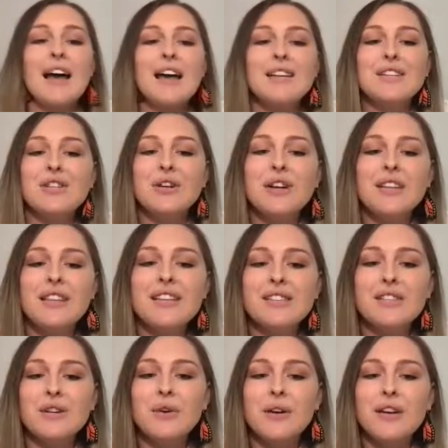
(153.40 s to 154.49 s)
During these
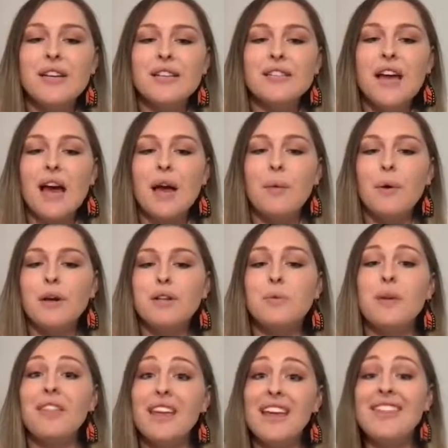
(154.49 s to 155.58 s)
degrees, I worked
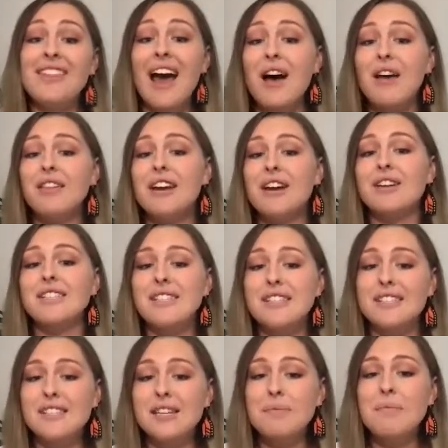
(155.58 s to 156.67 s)
within the healthcare
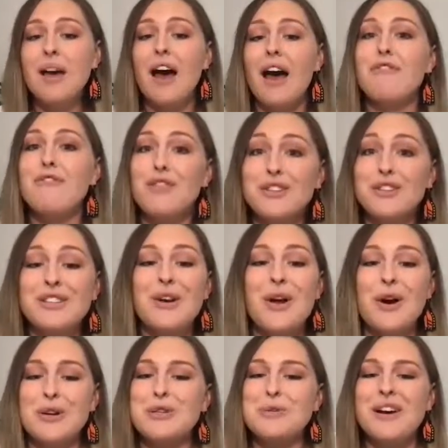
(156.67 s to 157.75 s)
system, first in
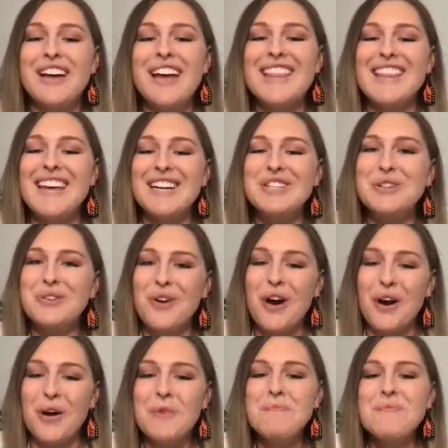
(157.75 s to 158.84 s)
Oshawa and then in
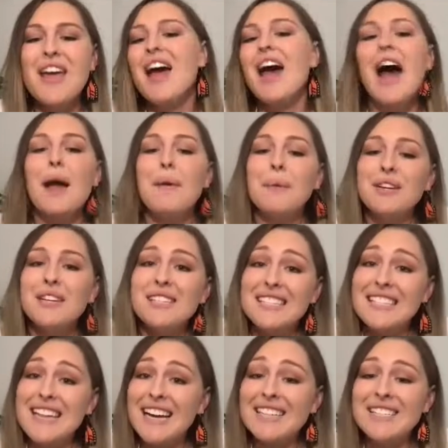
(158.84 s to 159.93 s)
Toronto. I worked as a
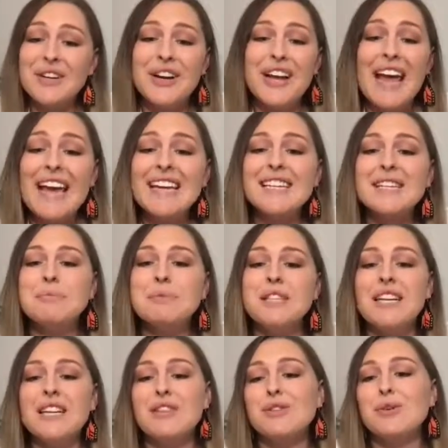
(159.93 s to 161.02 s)
dietary aide,
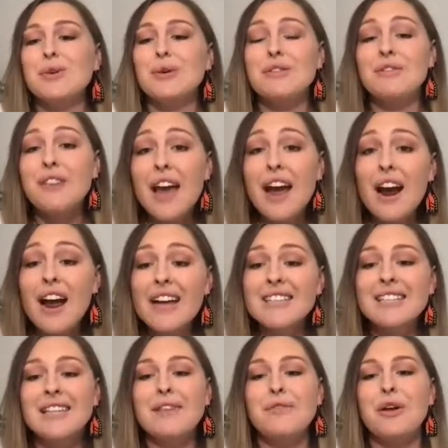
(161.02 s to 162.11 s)
completing the circle of care and
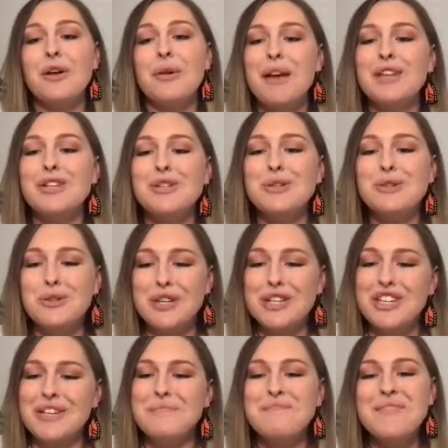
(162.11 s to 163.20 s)
delivering patient
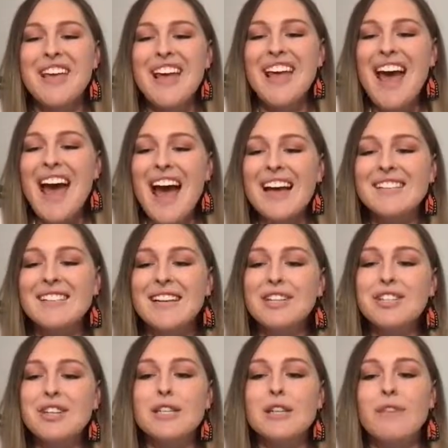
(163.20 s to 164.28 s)
nutrition. As
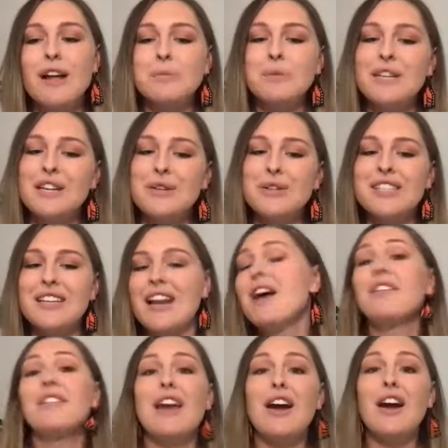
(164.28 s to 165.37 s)
such, I developed an interest in
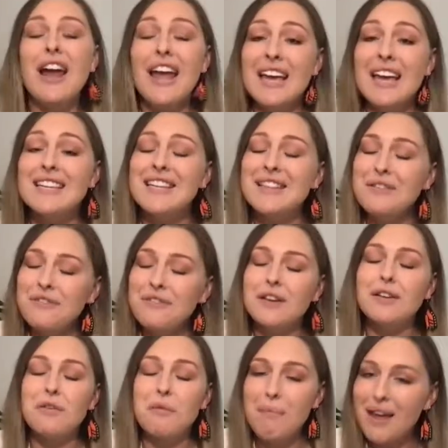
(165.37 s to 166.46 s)
healthcare and in the
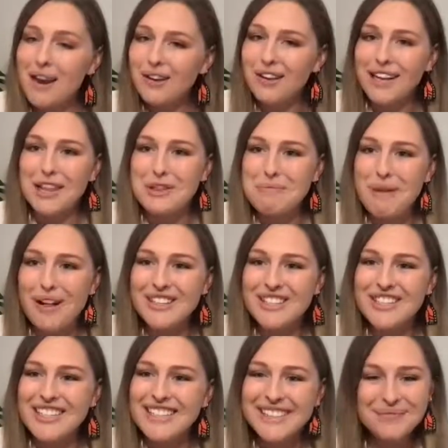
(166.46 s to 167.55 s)
field of medical
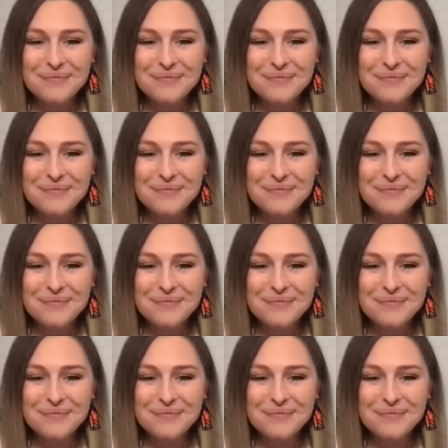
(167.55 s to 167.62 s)
anthropology.